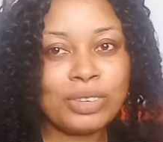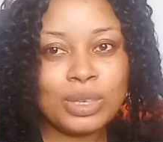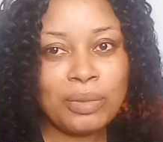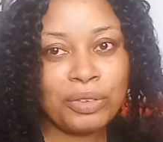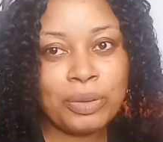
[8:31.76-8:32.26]

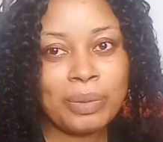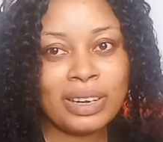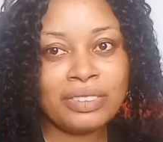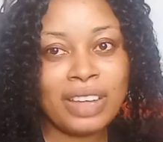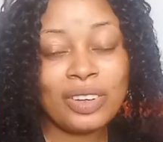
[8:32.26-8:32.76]
Some of you
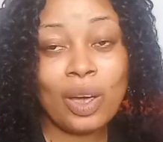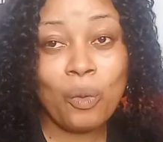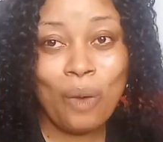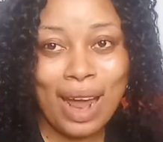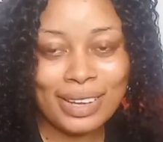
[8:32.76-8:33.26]
believe that you
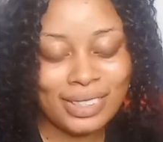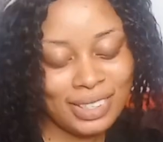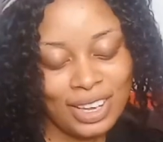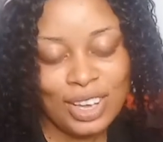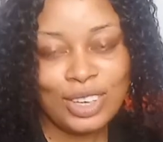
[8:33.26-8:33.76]
are wise
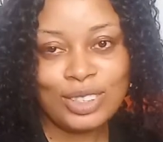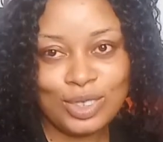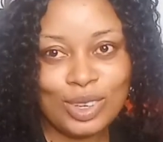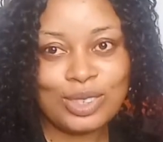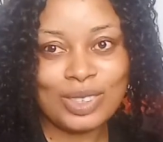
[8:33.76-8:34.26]

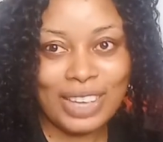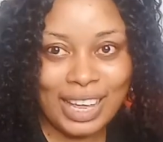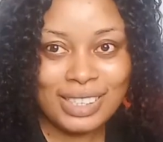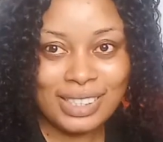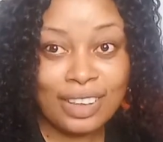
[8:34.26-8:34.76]
just to
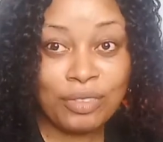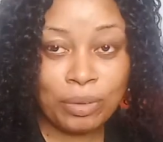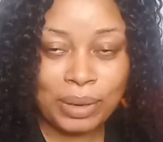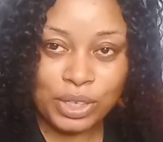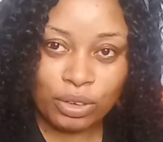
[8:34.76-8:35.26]
get the
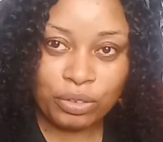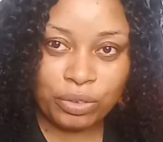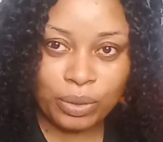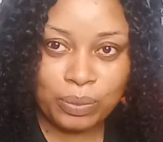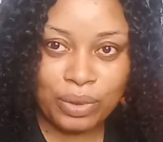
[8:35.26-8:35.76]
information
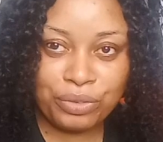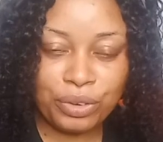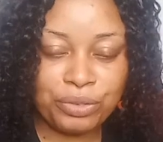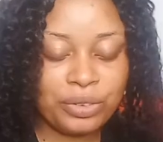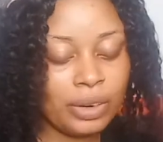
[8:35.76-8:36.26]
from me
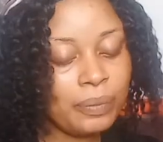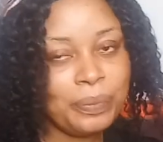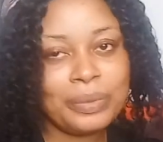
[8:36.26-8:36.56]
for free.